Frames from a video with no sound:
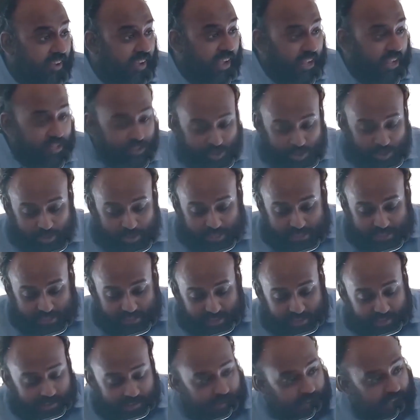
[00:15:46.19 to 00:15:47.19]
And so there's
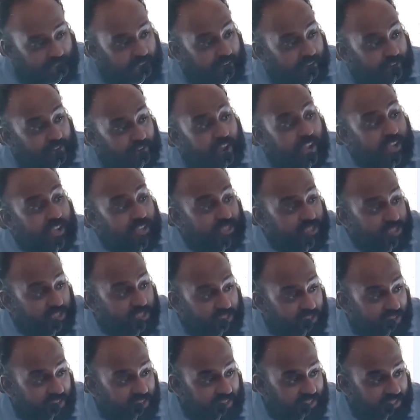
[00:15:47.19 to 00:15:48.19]
that that
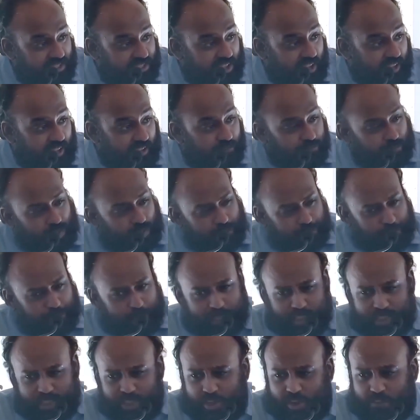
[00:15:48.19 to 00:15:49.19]
righteousness, uh, that
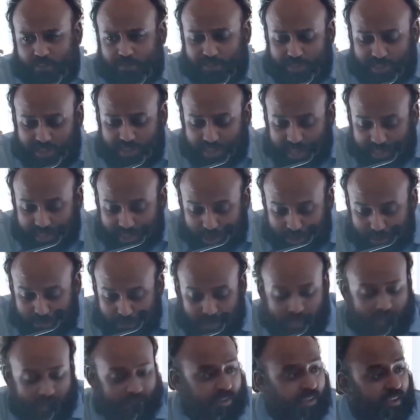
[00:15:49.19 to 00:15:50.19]
picture of
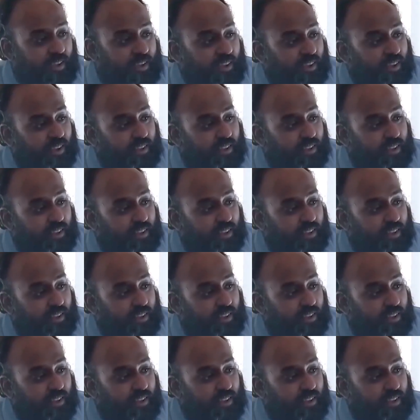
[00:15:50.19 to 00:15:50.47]
judgment,